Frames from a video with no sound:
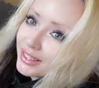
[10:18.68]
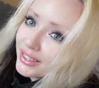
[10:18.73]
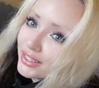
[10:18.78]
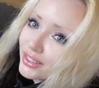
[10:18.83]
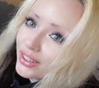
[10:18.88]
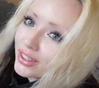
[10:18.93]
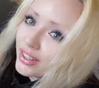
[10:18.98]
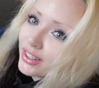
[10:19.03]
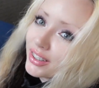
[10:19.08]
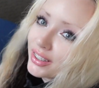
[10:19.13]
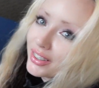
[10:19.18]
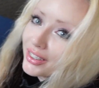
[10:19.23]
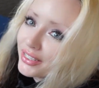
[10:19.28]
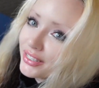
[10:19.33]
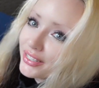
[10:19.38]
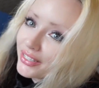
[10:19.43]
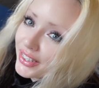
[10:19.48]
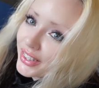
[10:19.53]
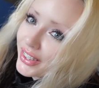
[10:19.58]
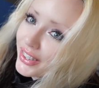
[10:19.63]
Star,
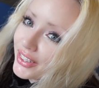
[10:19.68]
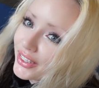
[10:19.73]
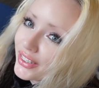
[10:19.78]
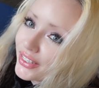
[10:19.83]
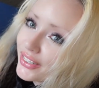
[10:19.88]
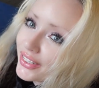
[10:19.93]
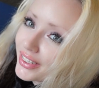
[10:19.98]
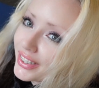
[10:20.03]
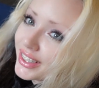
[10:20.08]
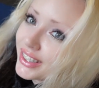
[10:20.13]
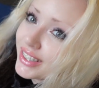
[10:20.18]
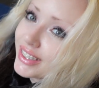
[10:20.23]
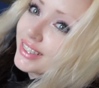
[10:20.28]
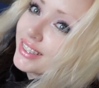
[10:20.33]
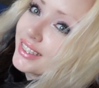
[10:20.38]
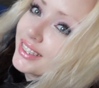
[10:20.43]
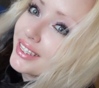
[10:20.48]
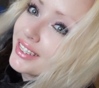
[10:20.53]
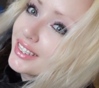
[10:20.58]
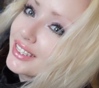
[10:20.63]
what are you doing?
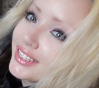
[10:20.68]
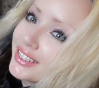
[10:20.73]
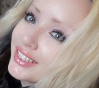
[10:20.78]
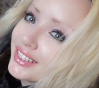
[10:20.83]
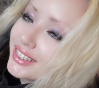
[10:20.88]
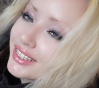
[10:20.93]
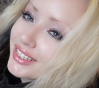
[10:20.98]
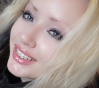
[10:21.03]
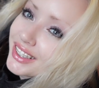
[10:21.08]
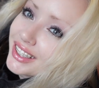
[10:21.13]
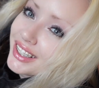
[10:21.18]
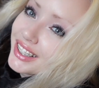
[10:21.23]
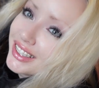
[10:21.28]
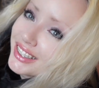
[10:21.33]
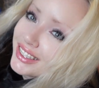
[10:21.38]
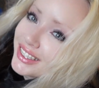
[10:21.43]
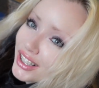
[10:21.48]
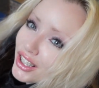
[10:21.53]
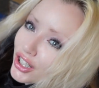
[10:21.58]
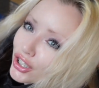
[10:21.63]

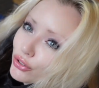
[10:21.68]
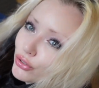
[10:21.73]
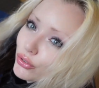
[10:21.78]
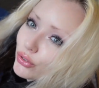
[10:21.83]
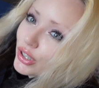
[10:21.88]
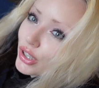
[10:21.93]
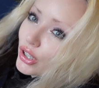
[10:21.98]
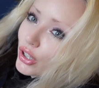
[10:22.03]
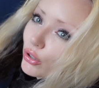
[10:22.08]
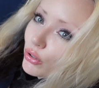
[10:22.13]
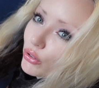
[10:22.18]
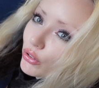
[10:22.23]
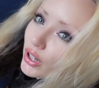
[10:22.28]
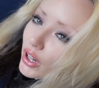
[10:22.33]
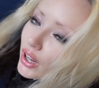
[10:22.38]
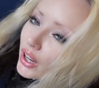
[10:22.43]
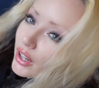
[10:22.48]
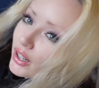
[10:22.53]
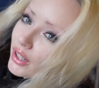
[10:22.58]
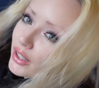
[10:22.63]
Are you doing
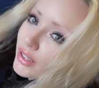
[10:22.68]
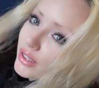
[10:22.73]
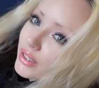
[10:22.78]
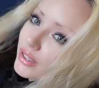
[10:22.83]
yoga?